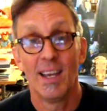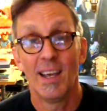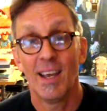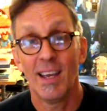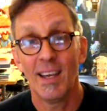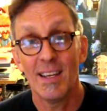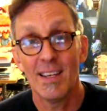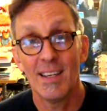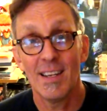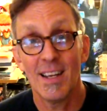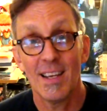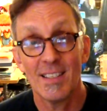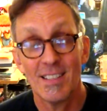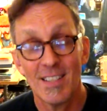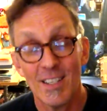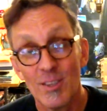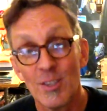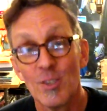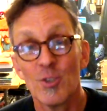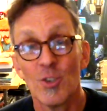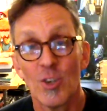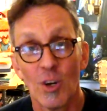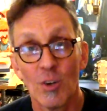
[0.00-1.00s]
And I
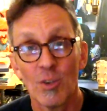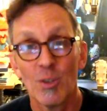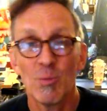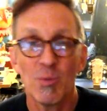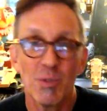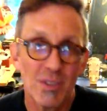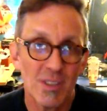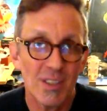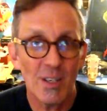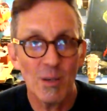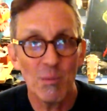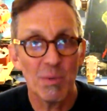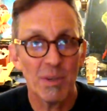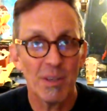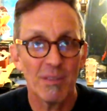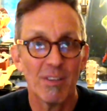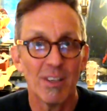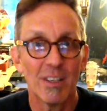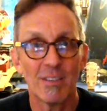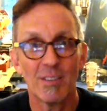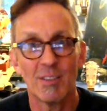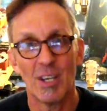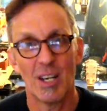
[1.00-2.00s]
did the joke. It was a little bit of
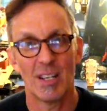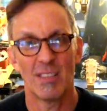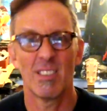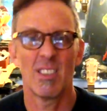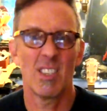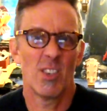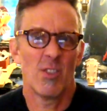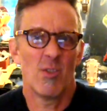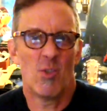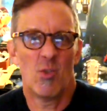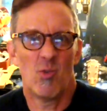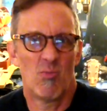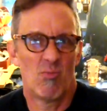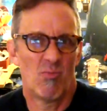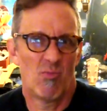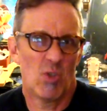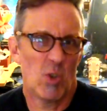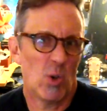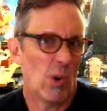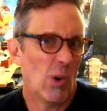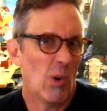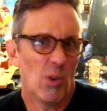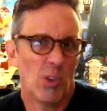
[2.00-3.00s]
a gun
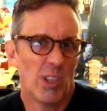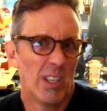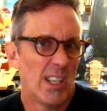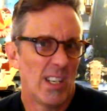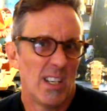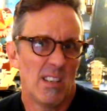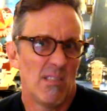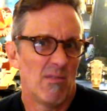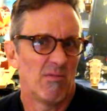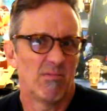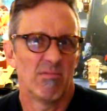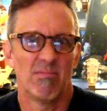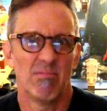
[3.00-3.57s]
control-y,